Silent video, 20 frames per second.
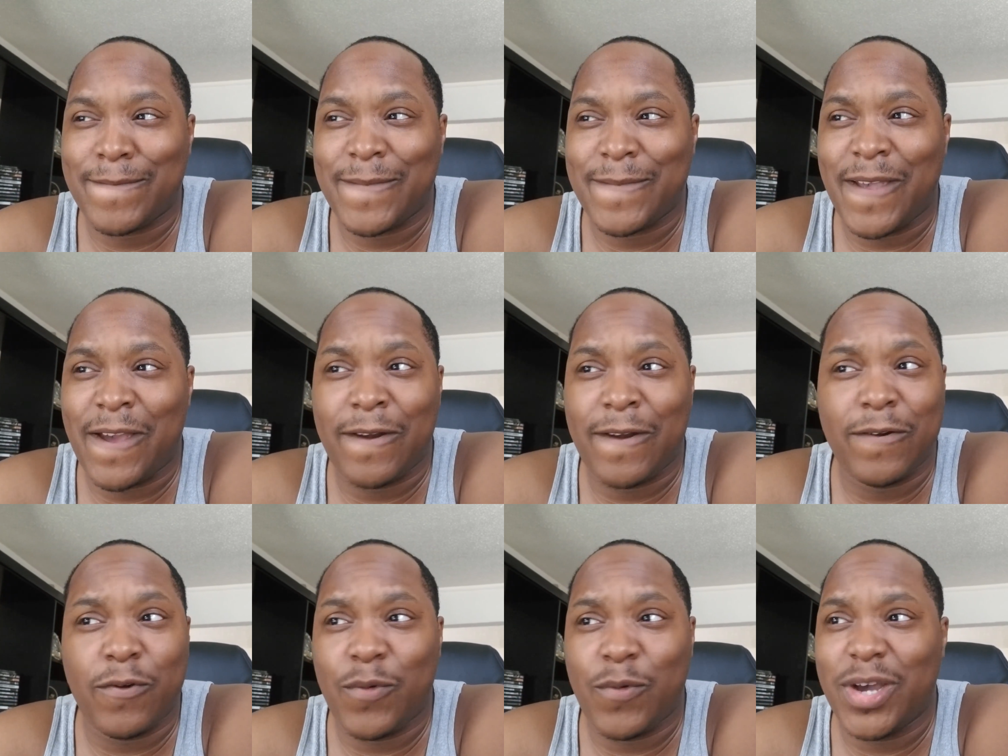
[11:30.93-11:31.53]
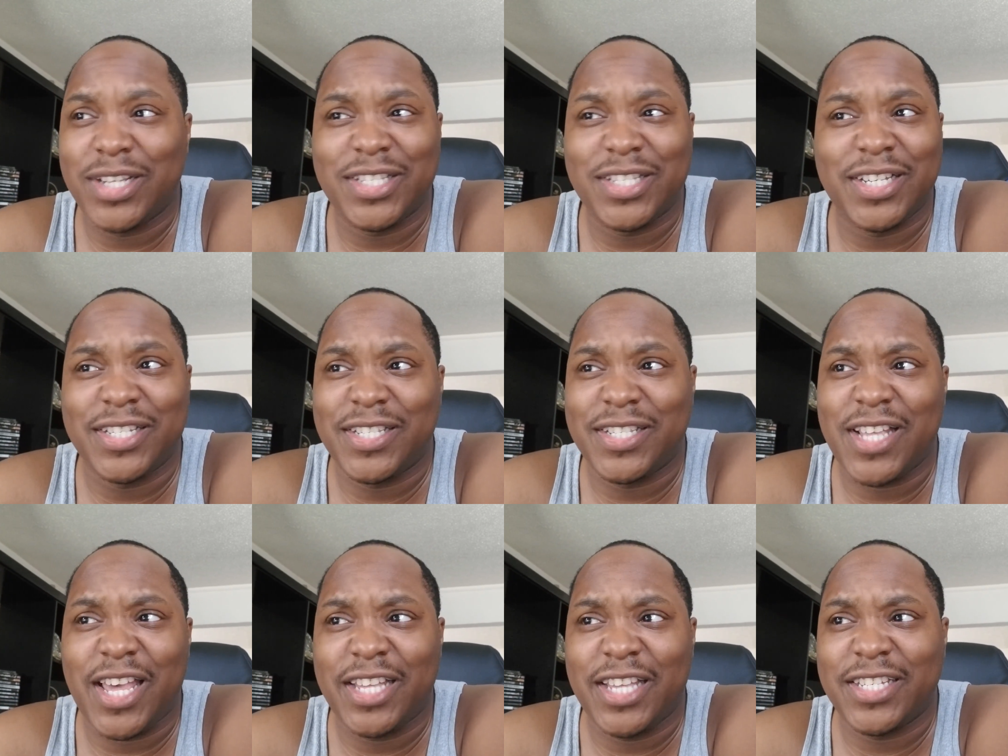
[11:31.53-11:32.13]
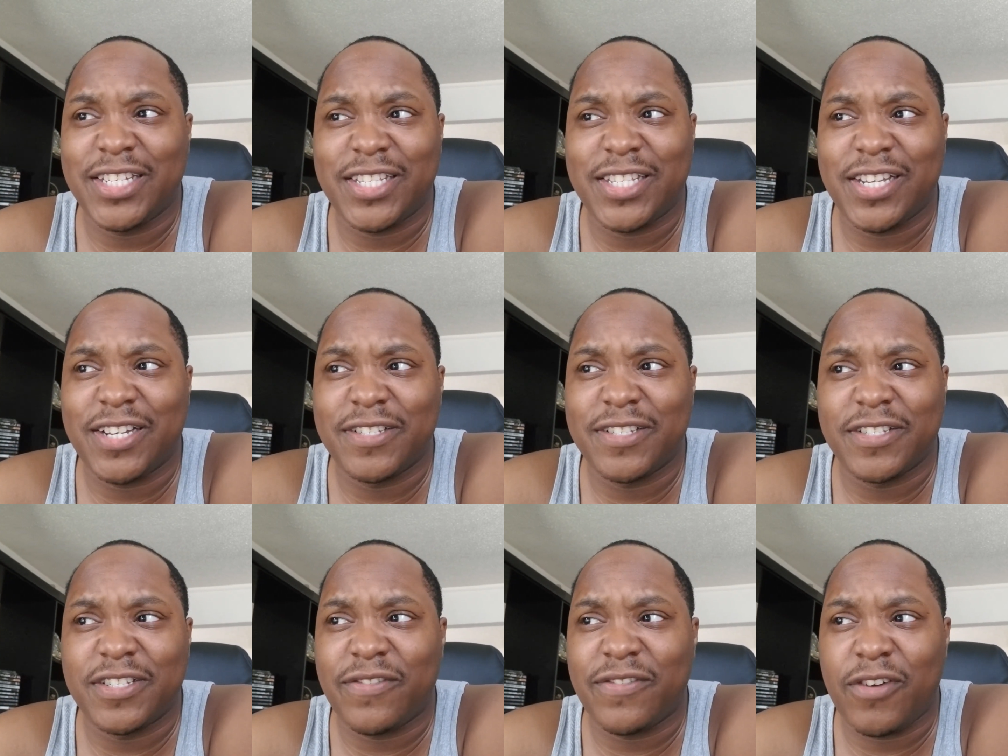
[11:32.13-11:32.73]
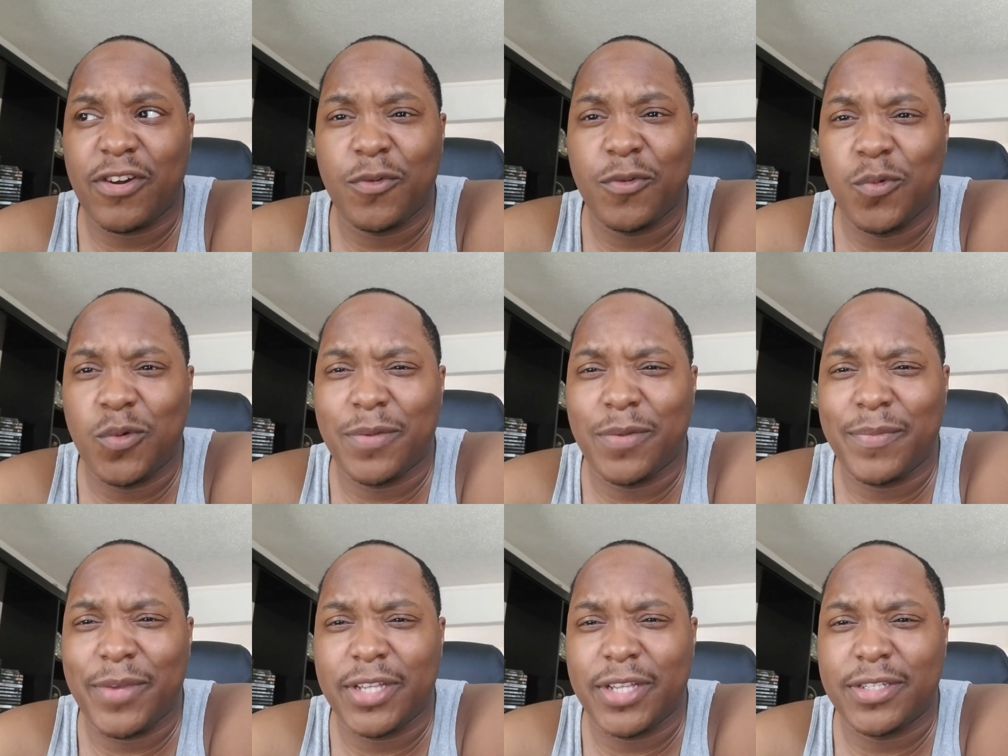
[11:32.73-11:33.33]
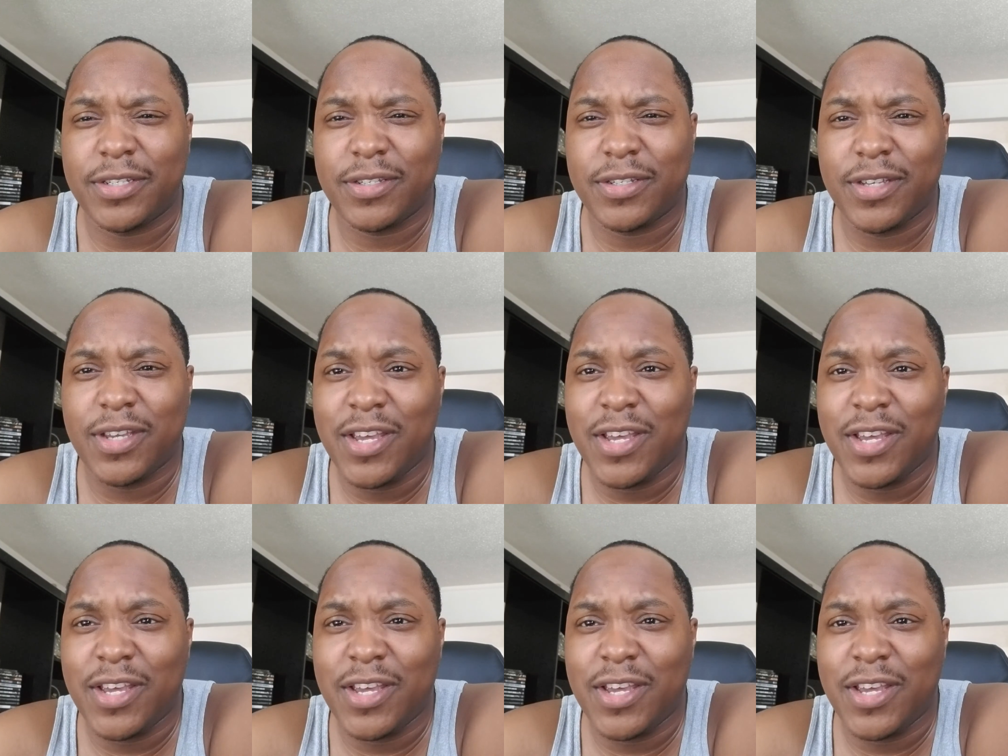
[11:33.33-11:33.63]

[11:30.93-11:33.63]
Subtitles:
I don't know why it says AJ Styles and Jeff Hardy won the match.